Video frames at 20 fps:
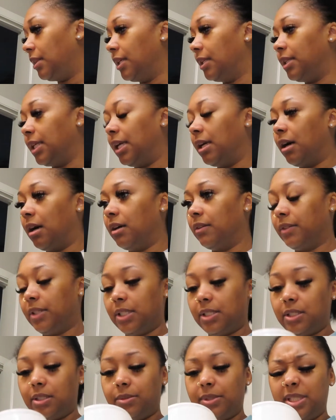thing off
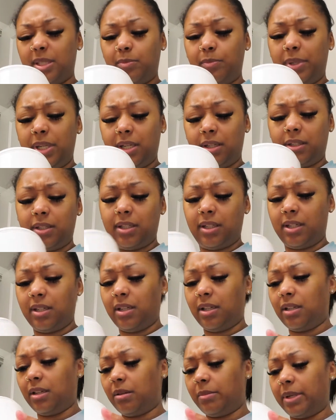because it's peeling and
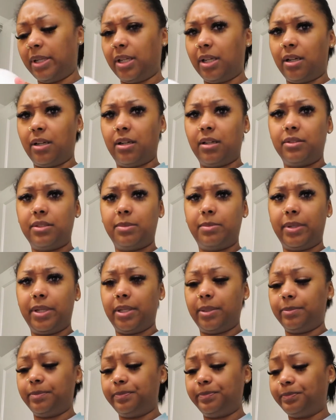getting on my nerves,
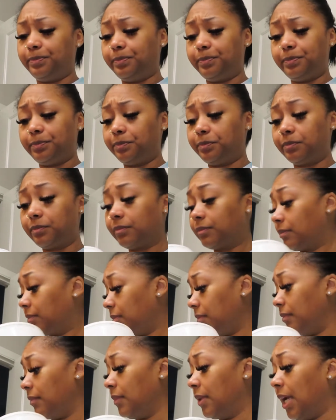but
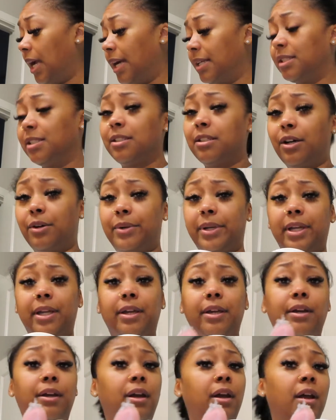I just go
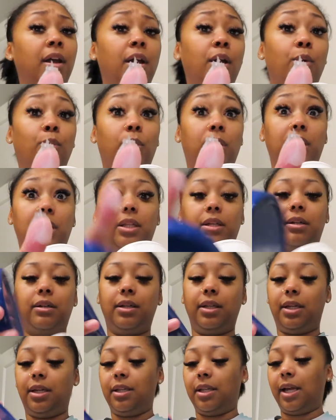in with
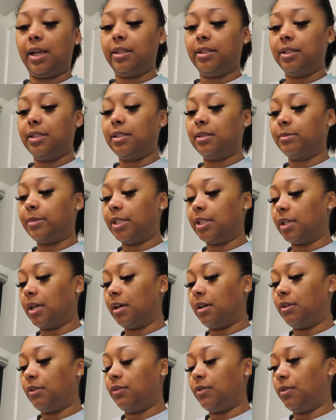literally like this much
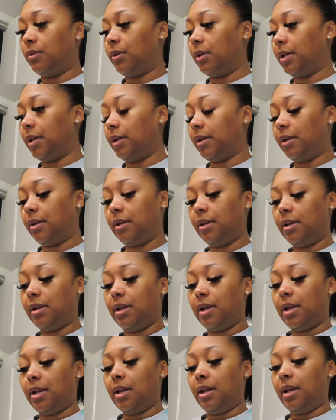Aquaphor
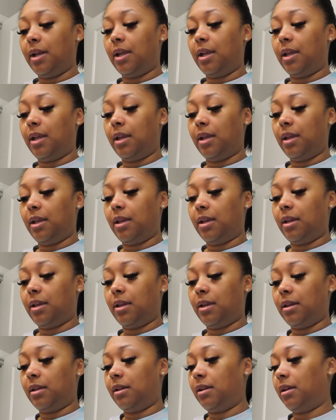
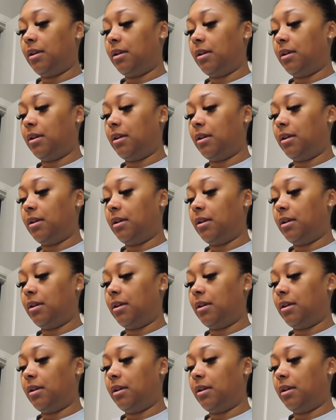and